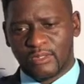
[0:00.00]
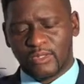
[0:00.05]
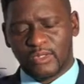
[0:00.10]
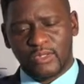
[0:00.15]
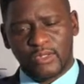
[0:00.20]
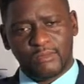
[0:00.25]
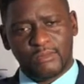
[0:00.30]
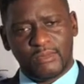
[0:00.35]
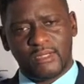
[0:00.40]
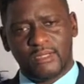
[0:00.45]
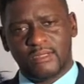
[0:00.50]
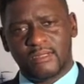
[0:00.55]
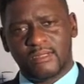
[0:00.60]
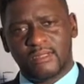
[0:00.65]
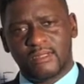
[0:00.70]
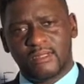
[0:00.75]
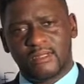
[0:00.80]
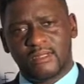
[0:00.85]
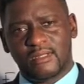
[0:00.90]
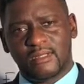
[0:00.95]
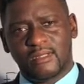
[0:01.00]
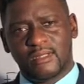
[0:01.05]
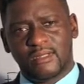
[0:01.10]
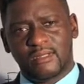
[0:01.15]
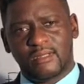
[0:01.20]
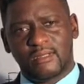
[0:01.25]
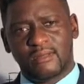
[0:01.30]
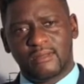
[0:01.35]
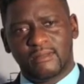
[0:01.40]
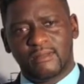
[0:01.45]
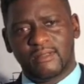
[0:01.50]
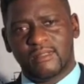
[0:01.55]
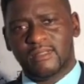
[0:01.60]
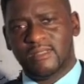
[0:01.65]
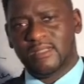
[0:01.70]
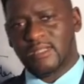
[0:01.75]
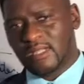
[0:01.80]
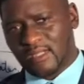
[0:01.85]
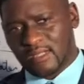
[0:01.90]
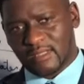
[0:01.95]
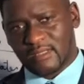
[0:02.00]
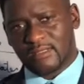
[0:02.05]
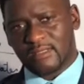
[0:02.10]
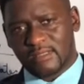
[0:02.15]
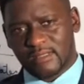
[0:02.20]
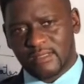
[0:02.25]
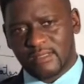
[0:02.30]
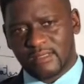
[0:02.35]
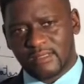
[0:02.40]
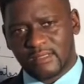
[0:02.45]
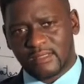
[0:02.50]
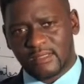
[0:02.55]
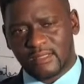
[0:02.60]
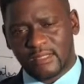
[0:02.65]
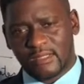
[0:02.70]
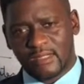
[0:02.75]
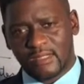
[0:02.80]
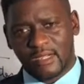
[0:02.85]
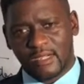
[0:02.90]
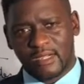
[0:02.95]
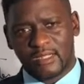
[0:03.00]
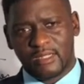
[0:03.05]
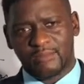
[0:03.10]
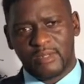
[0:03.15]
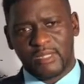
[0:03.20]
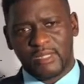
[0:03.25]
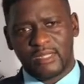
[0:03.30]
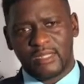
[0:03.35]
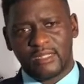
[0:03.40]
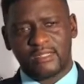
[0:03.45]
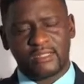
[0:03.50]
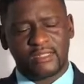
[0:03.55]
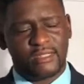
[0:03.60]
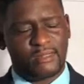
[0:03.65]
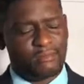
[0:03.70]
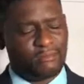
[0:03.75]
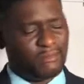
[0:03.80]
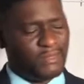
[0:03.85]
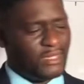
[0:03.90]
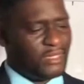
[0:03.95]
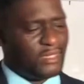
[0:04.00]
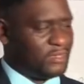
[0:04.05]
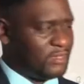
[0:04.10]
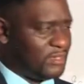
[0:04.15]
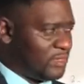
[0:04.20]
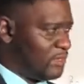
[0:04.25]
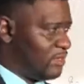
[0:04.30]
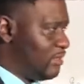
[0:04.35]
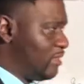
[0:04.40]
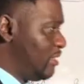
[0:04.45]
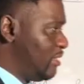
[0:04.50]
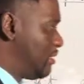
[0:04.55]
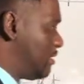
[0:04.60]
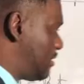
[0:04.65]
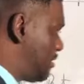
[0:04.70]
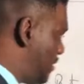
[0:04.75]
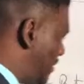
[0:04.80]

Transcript: human needs, and it begins with the basic needs.